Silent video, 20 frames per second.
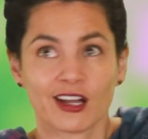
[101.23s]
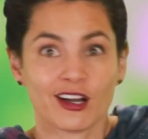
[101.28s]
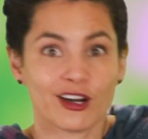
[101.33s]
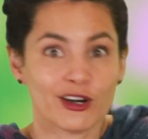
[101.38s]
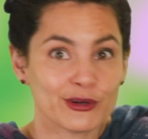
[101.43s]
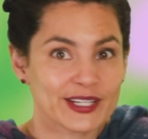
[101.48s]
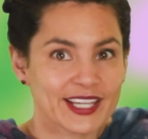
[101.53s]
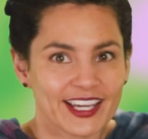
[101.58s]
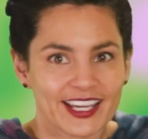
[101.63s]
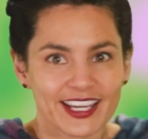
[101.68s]

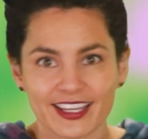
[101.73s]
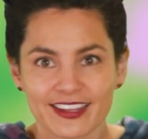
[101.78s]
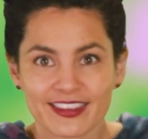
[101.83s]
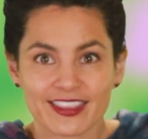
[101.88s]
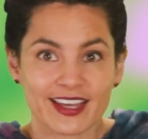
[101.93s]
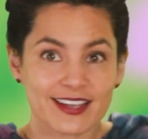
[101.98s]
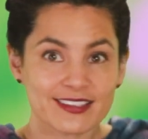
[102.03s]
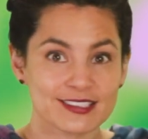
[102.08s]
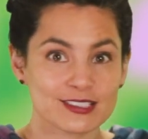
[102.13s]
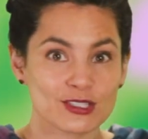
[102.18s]
Okay,
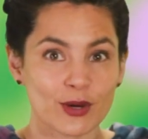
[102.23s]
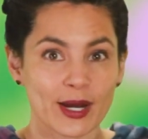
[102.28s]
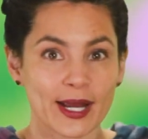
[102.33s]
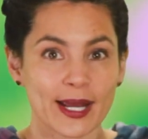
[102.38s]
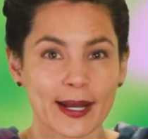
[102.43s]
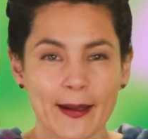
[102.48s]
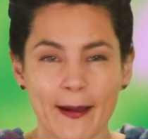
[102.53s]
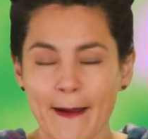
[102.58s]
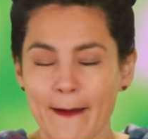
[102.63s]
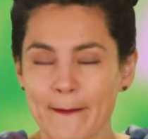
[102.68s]
that's
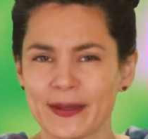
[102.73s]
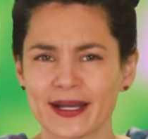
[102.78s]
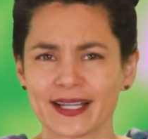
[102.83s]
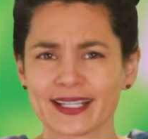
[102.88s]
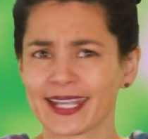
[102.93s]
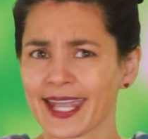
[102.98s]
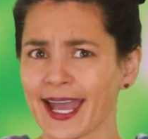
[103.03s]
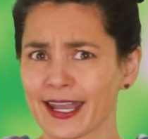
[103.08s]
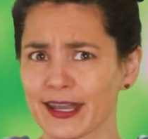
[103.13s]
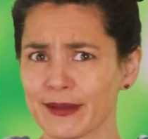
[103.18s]
great, but
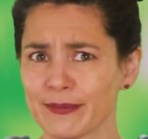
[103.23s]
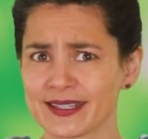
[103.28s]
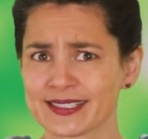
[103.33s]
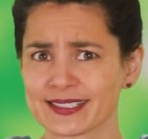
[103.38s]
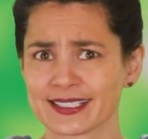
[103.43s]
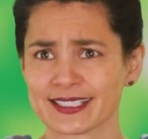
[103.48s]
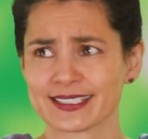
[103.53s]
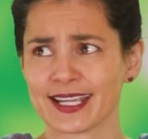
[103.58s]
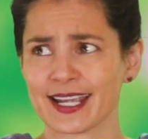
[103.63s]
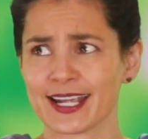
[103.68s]
cannabis
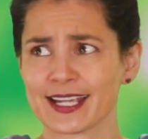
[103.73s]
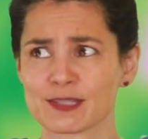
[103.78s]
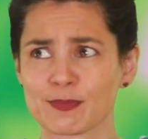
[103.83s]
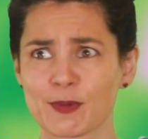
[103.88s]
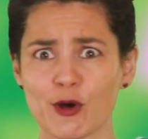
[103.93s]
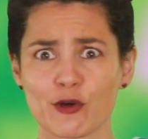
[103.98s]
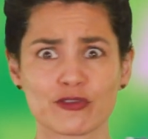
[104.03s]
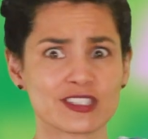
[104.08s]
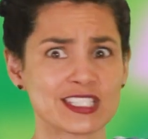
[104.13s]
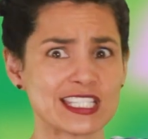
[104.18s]
contains
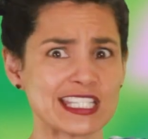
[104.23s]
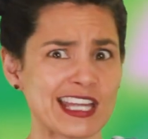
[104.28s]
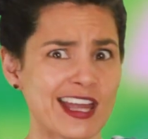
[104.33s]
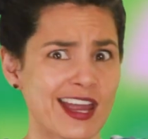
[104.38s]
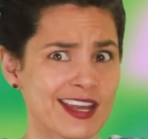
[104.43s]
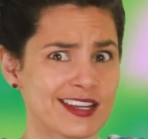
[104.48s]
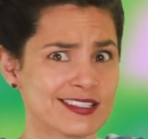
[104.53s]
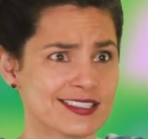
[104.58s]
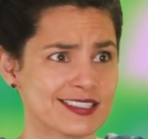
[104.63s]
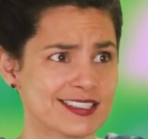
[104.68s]
both
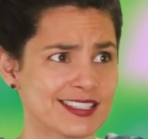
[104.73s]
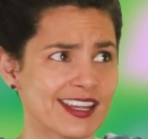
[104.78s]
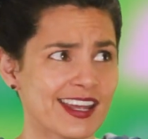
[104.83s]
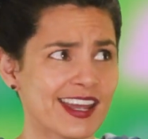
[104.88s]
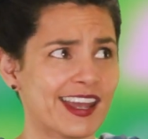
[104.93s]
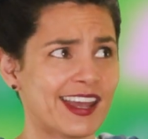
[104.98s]
THC